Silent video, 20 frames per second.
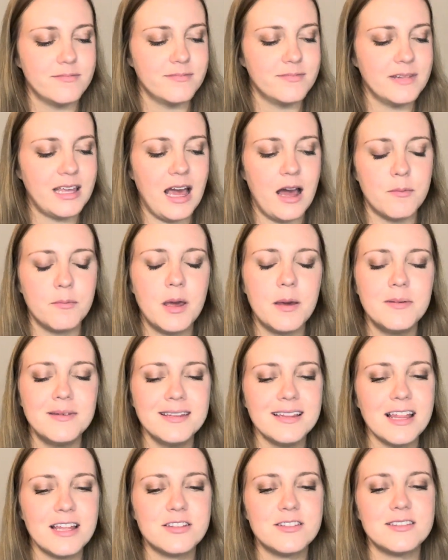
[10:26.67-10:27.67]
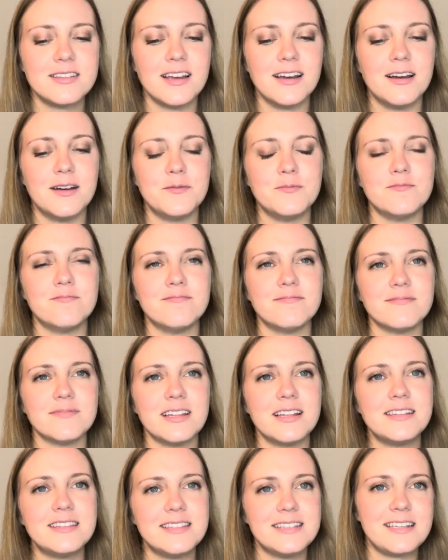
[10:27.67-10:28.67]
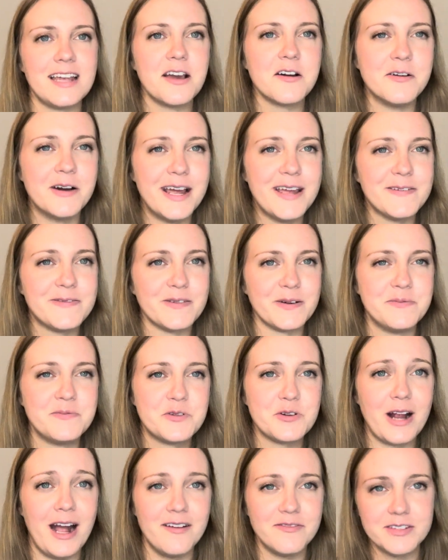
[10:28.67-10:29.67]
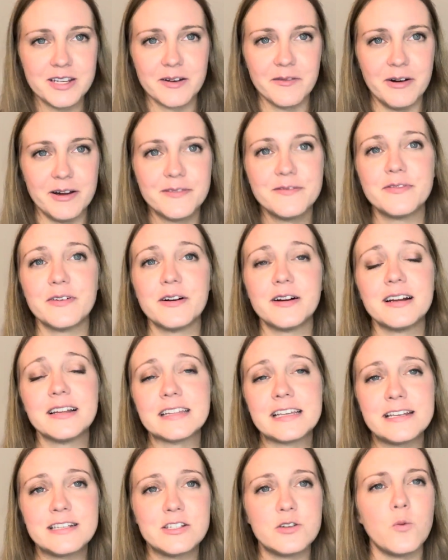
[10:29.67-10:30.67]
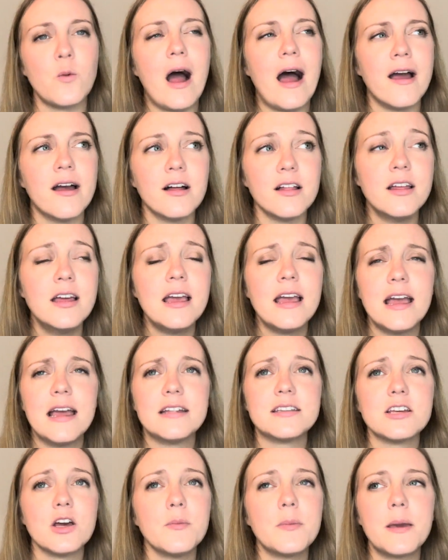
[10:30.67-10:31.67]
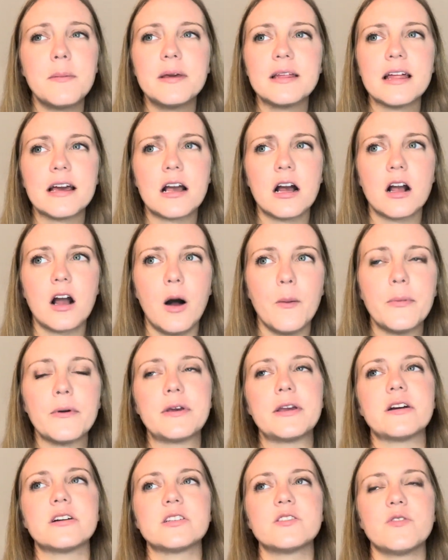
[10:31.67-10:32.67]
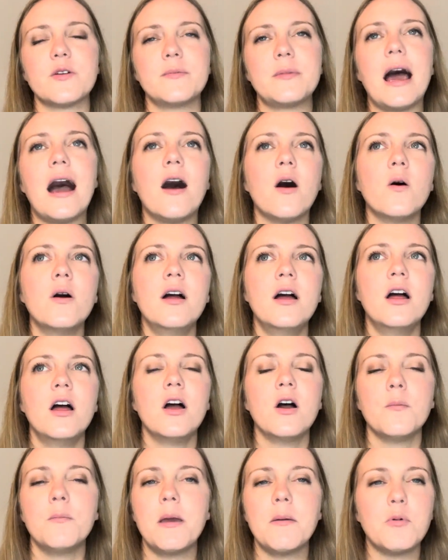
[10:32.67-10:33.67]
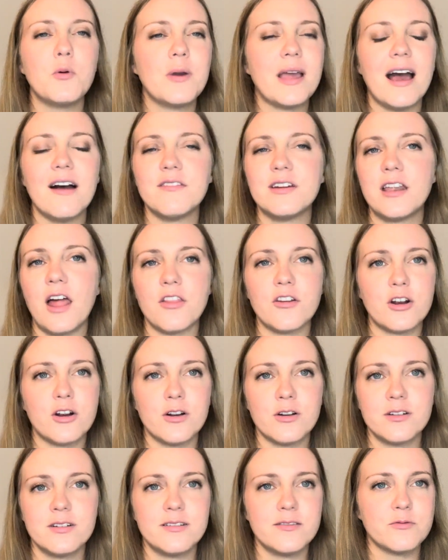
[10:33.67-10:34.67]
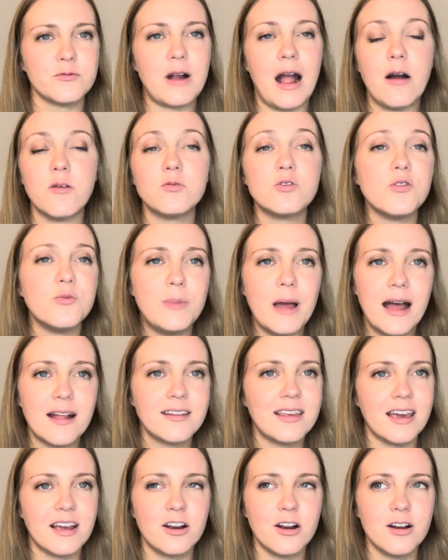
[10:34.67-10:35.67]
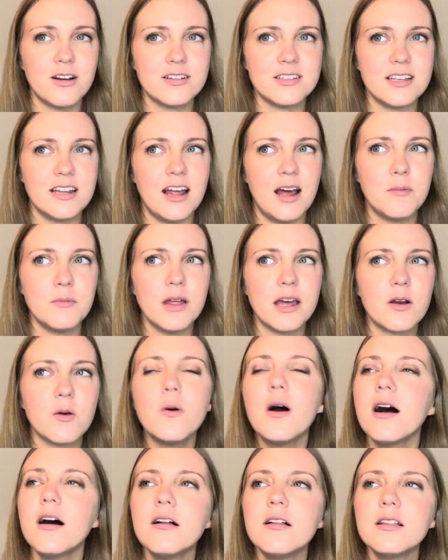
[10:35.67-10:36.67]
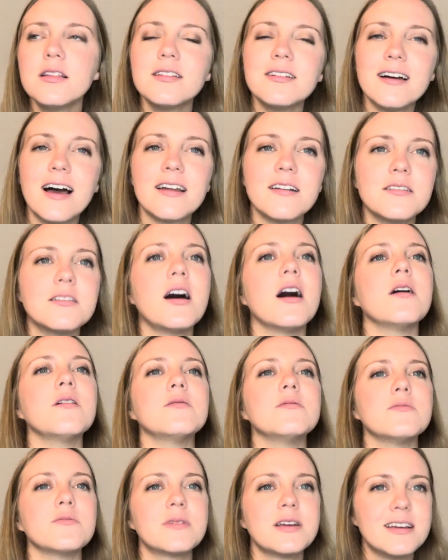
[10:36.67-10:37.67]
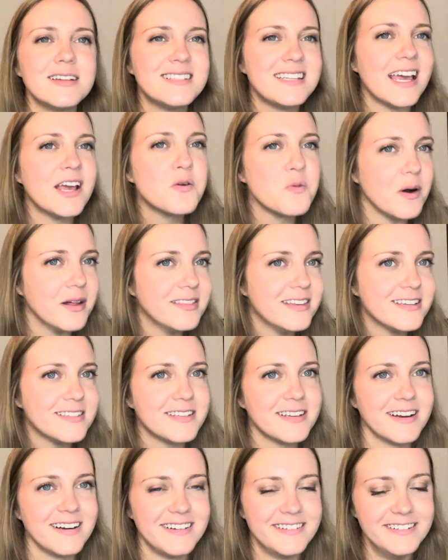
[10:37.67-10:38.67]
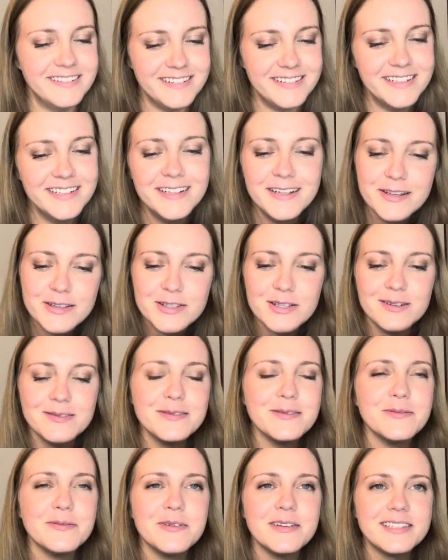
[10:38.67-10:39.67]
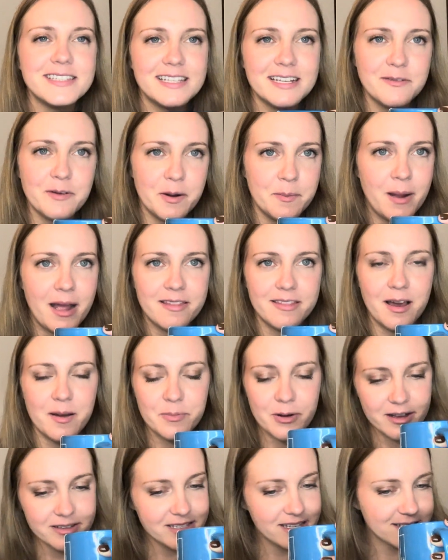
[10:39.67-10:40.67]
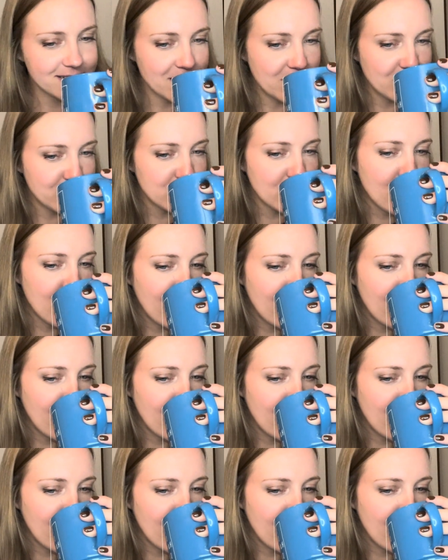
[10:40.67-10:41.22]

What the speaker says: yeah, maybe let's stay away from drafting one for at least a while, until maybe like a couple years from now. Maybe we have another round of bad kickers and I'm like, well, I don't know, we could take one this year. So we'll see where my thought process goes.